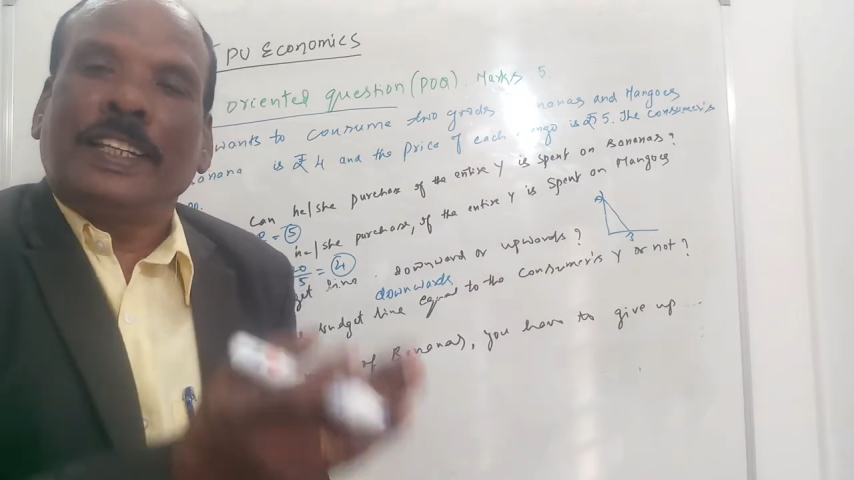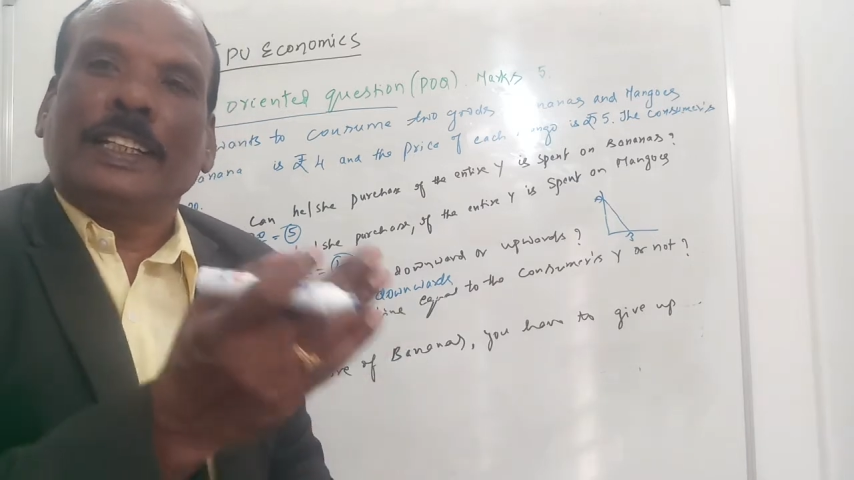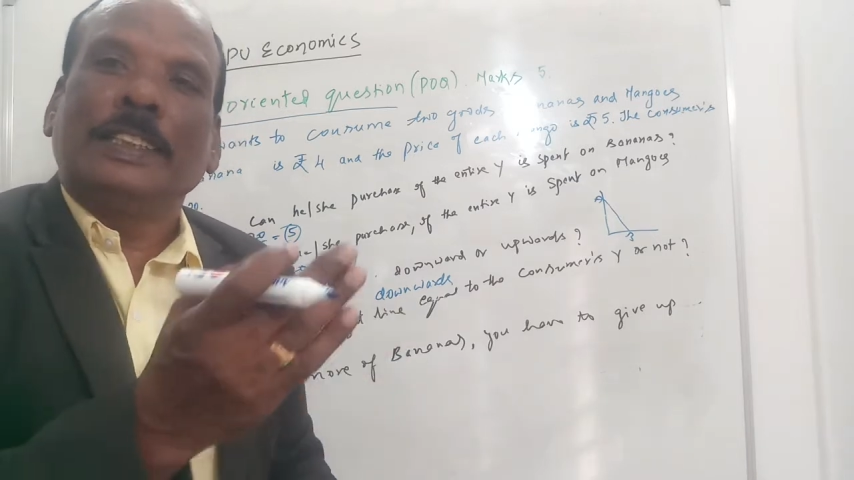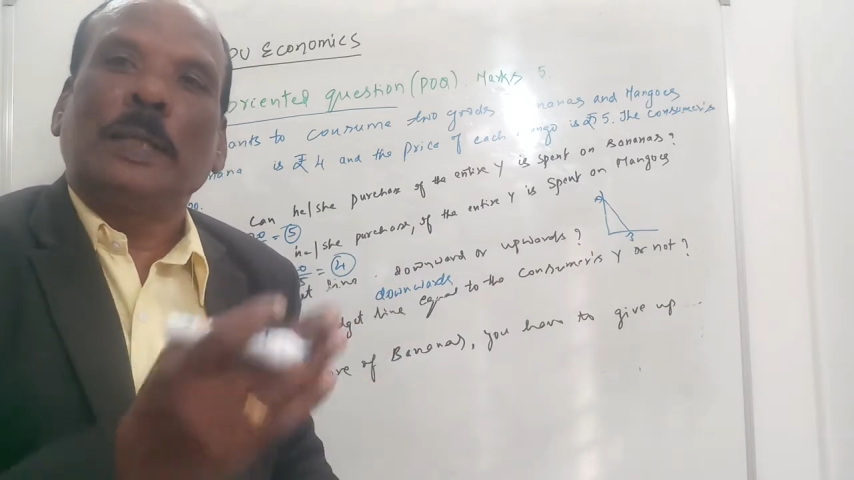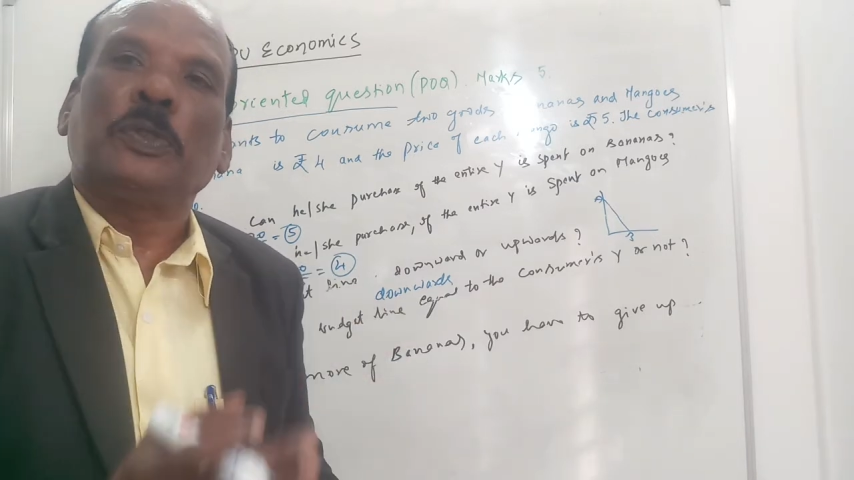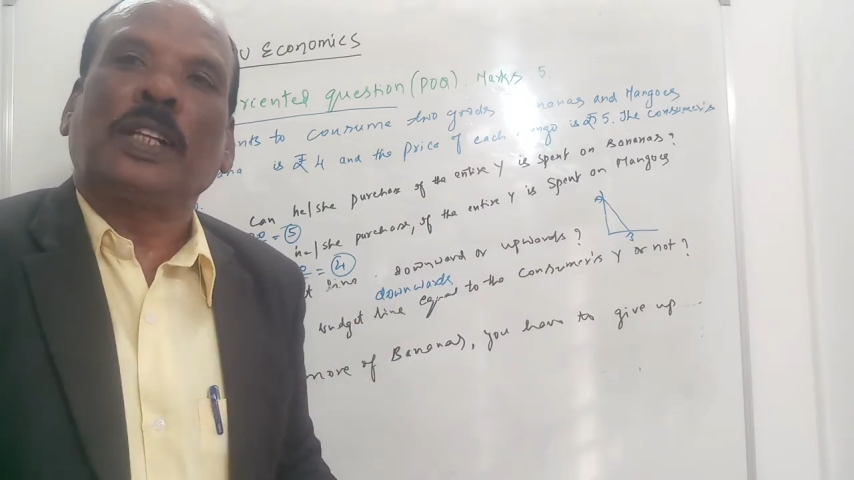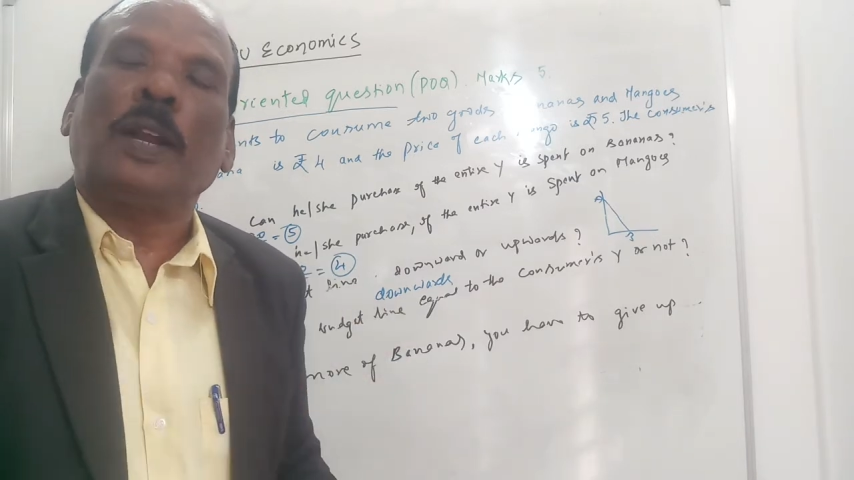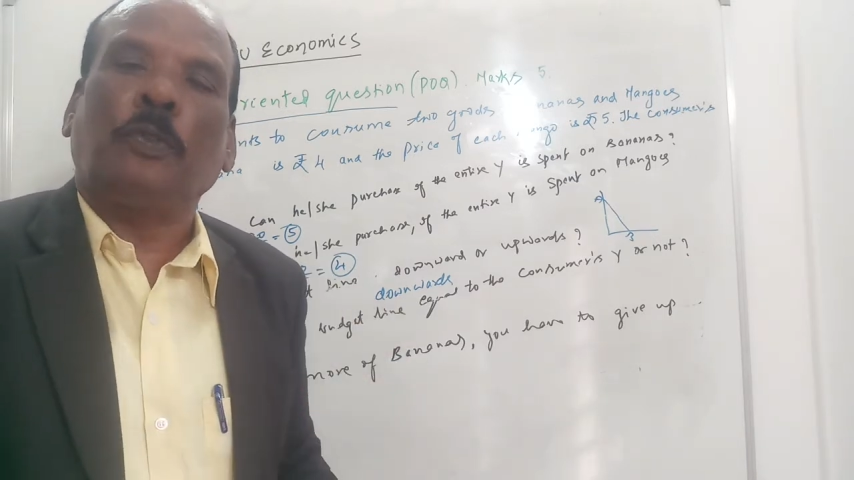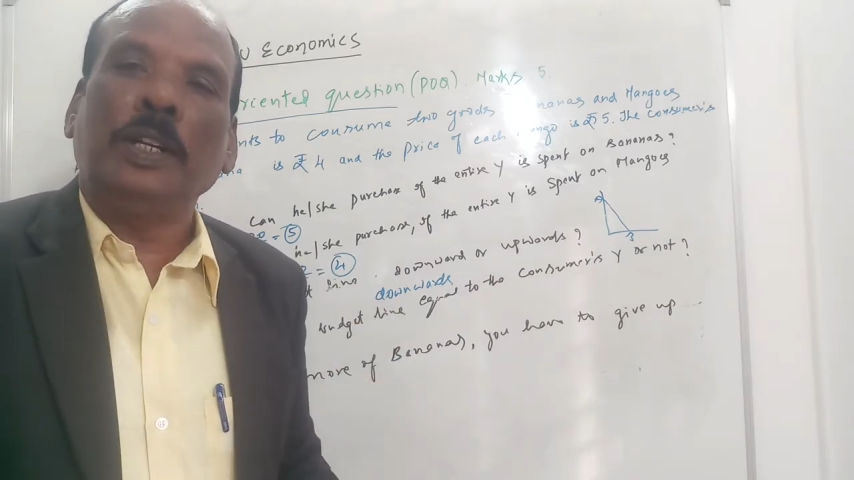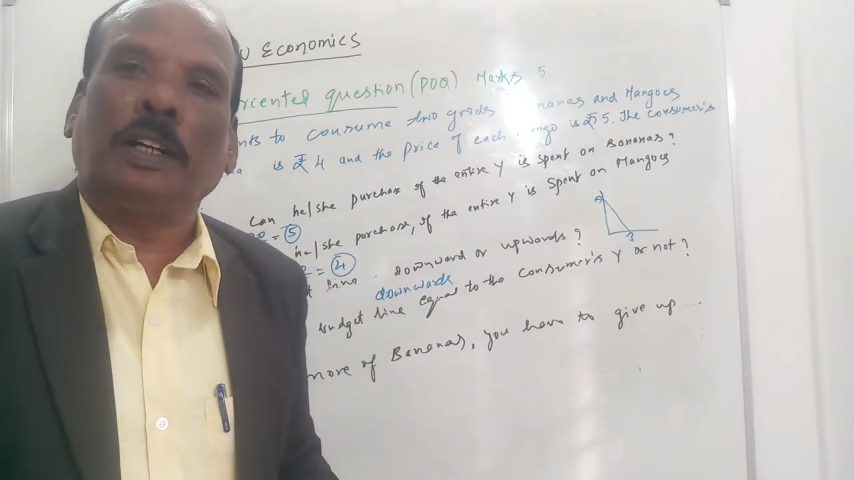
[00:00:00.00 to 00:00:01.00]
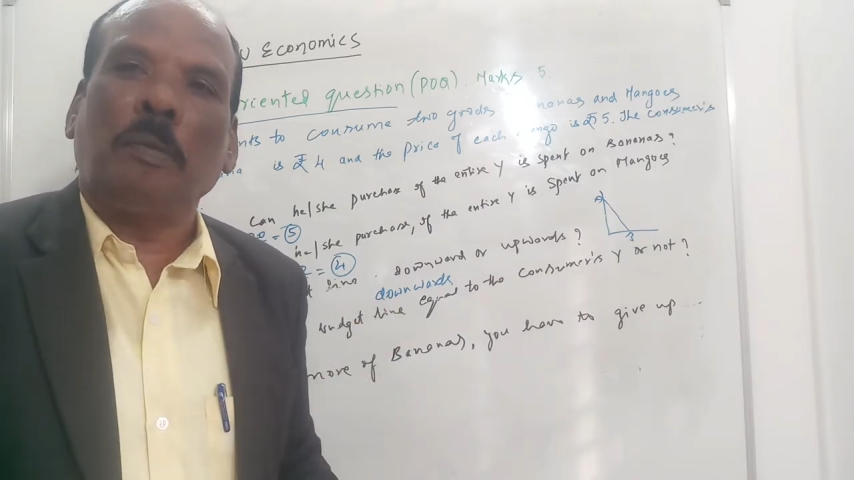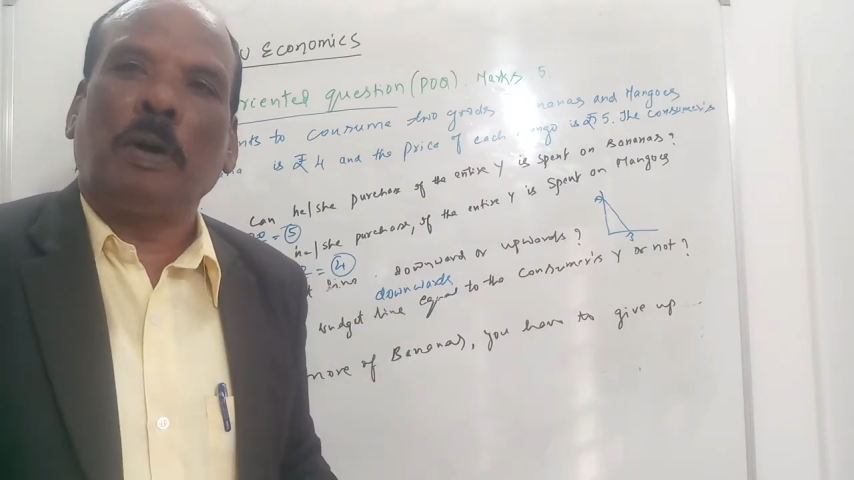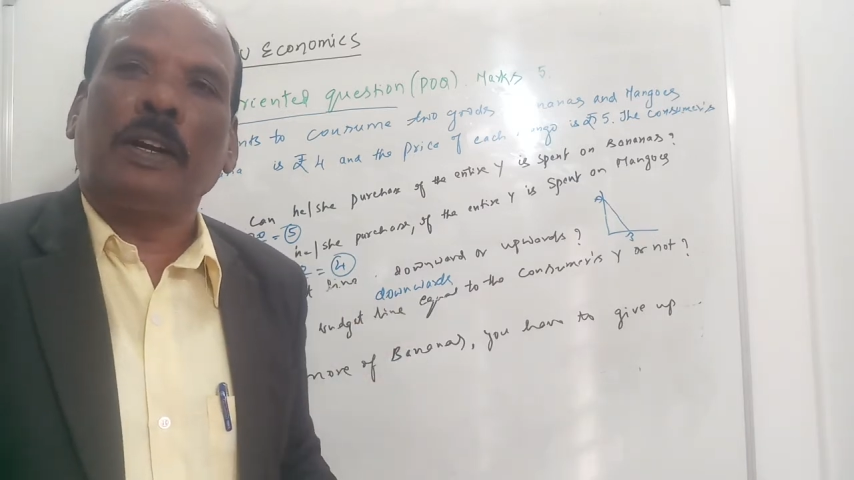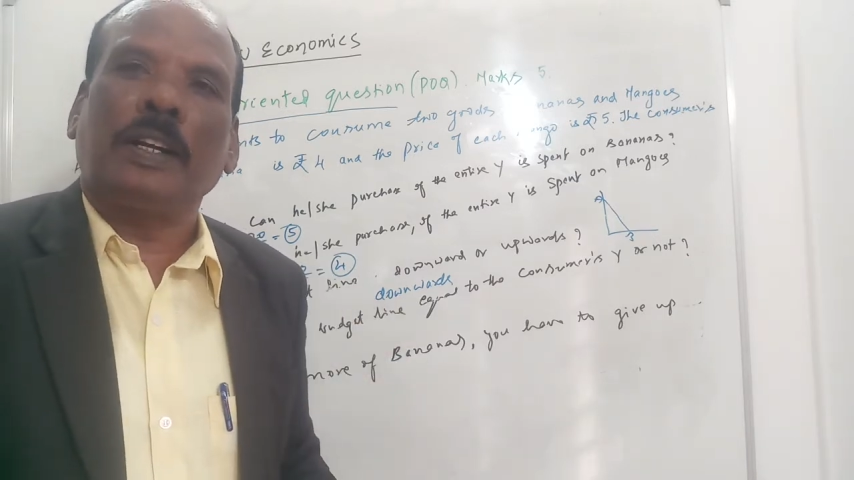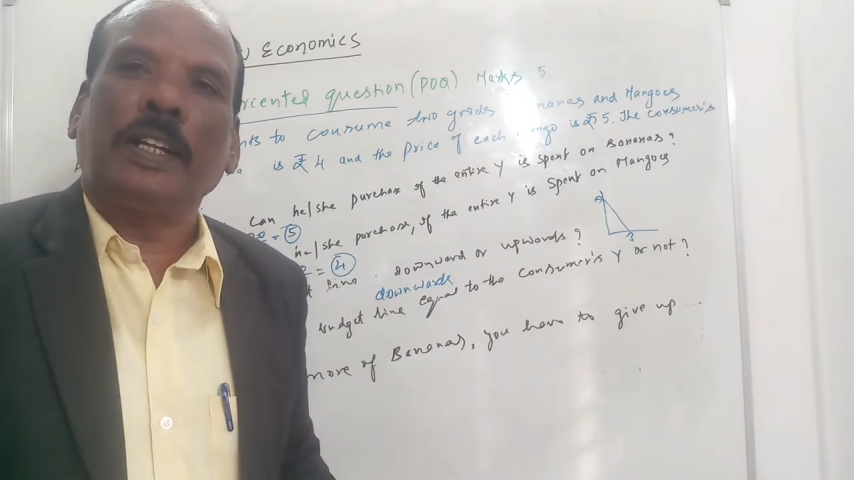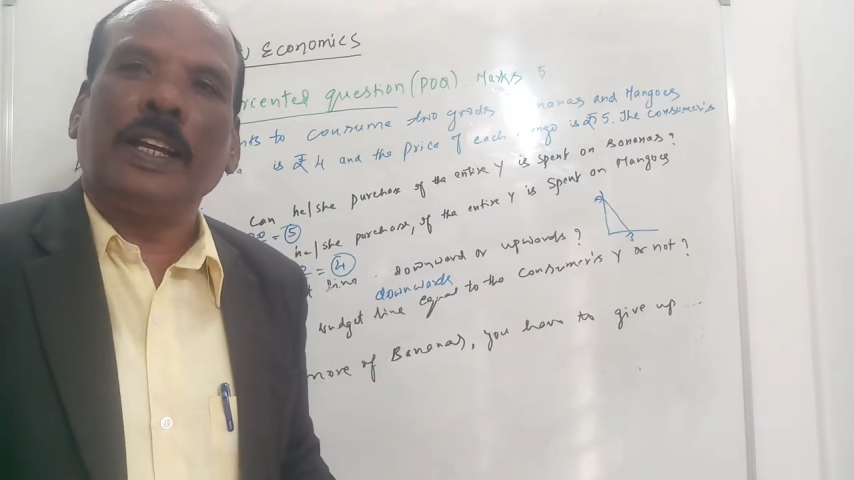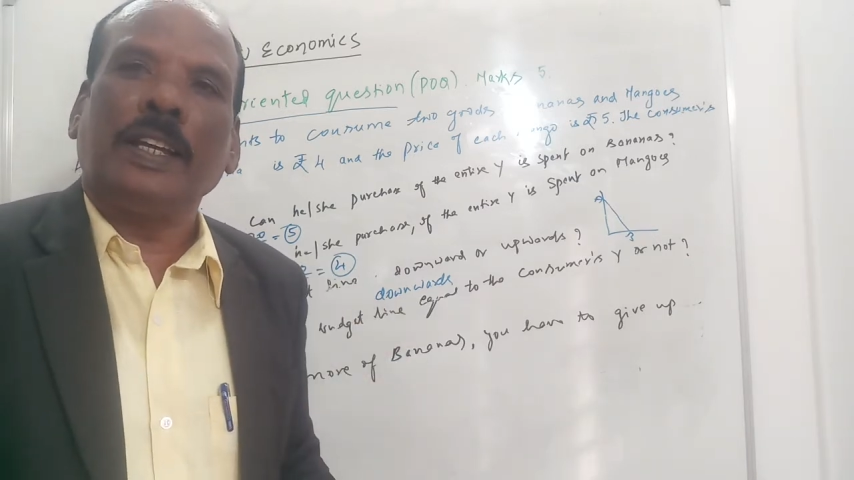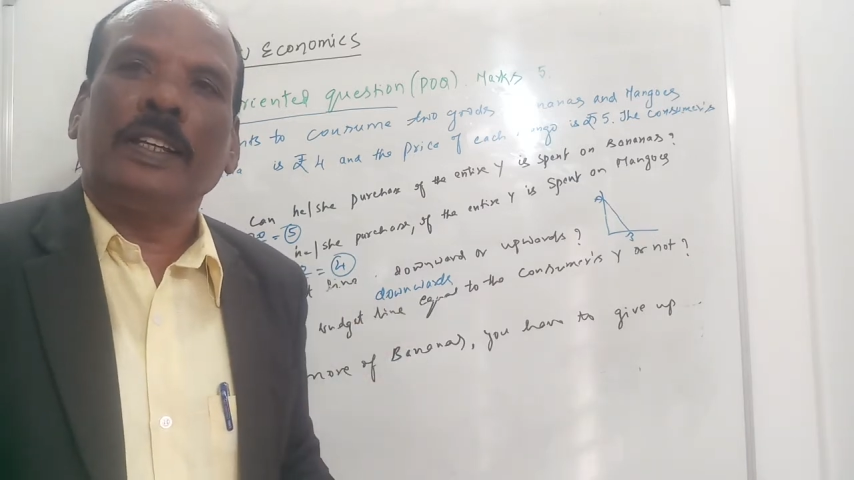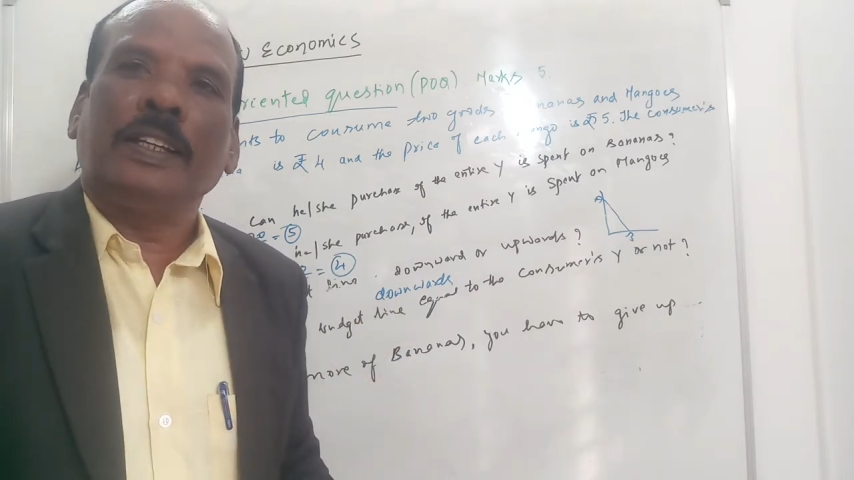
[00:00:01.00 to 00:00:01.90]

consumption of one commodity,